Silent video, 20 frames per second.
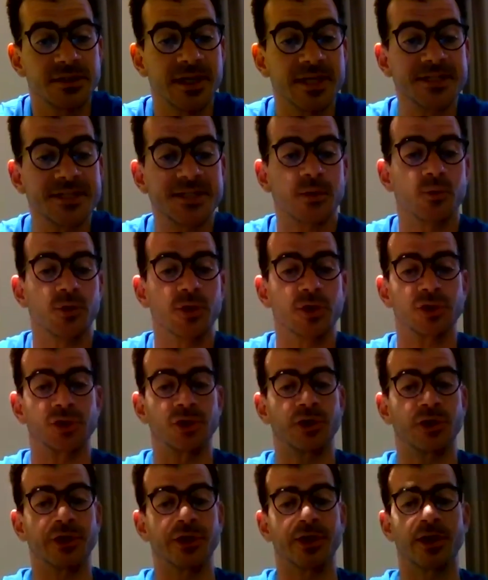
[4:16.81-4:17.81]
let's say we're
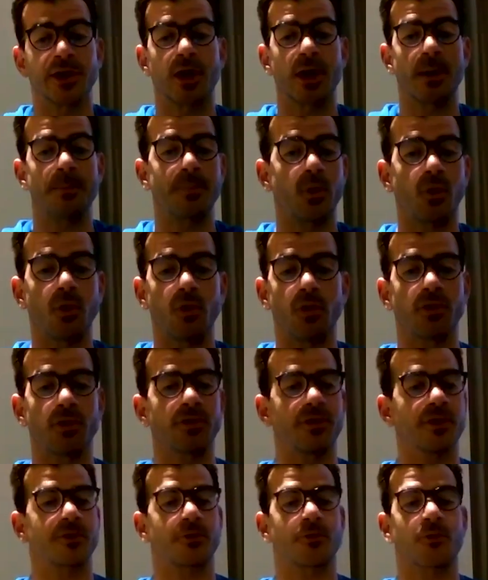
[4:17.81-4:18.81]
clearing up all
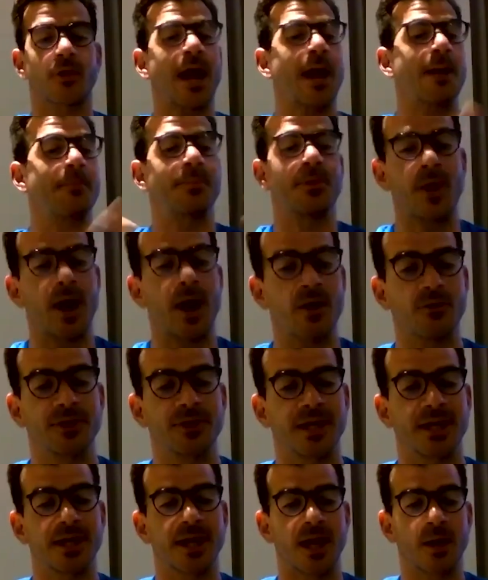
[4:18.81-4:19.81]
of the crap
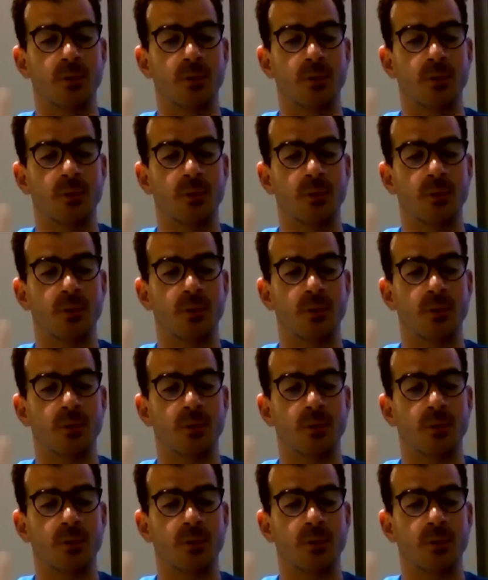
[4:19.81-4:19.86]
around it